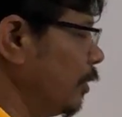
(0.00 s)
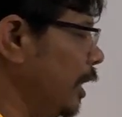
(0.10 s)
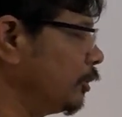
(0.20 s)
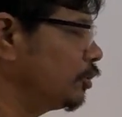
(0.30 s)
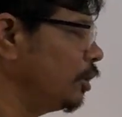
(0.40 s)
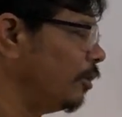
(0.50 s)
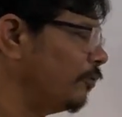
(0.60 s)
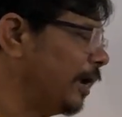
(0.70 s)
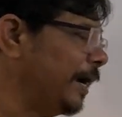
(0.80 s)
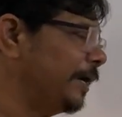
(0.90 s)
velocity
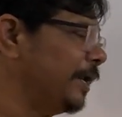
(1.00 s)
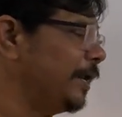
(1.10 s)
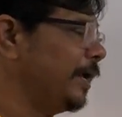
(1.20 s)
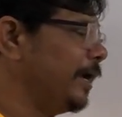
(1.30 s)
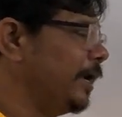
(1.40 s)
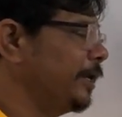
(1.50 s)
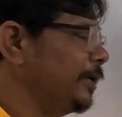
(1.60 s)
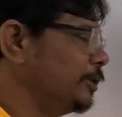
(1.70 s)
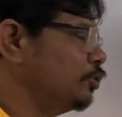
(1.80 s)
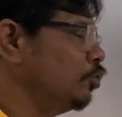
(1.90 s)
of light in air
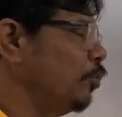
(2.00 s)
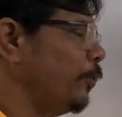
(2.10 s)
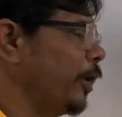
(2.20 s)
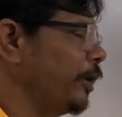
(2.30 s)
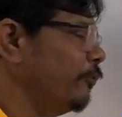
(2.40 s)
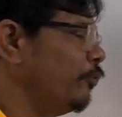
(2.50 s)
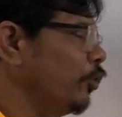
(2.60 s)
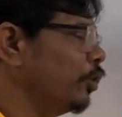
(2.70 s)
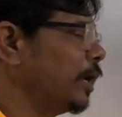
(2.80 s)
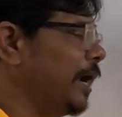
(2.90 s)
is
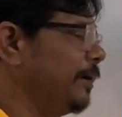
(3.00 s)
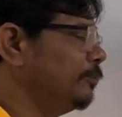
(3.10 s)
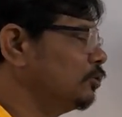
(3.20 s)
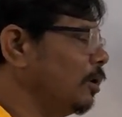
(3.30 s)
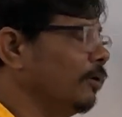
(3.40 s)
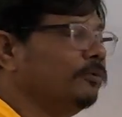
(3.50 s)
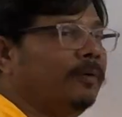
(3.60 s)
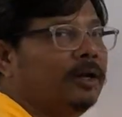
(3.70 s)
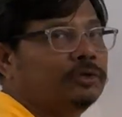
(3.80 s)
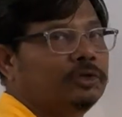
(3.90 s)
2.4 times of the
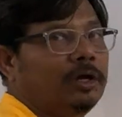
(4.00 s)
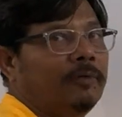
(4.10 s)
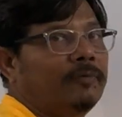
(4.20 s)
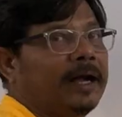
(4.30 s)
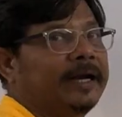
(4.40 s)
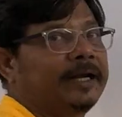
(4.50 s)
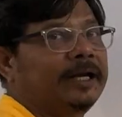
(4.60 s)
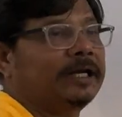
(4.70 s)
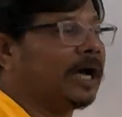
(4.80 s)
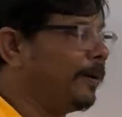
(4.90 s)
velocity of light
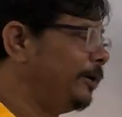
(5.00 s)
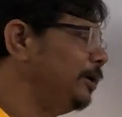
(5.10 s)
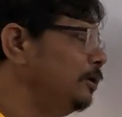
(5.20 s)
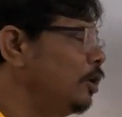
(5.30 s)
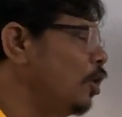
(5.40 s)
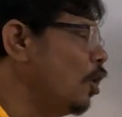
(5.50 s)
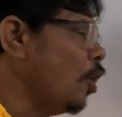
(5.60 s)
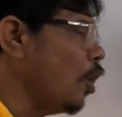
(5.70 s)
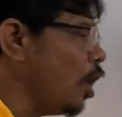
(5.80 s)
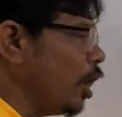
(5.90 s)
in diamond,
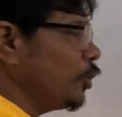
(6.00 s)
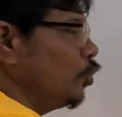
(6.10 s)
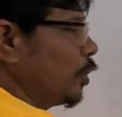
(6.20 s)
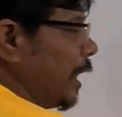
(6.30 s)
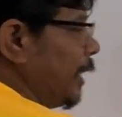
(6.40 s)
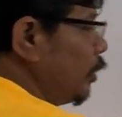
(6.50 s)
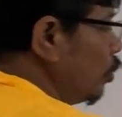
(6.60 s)
or you can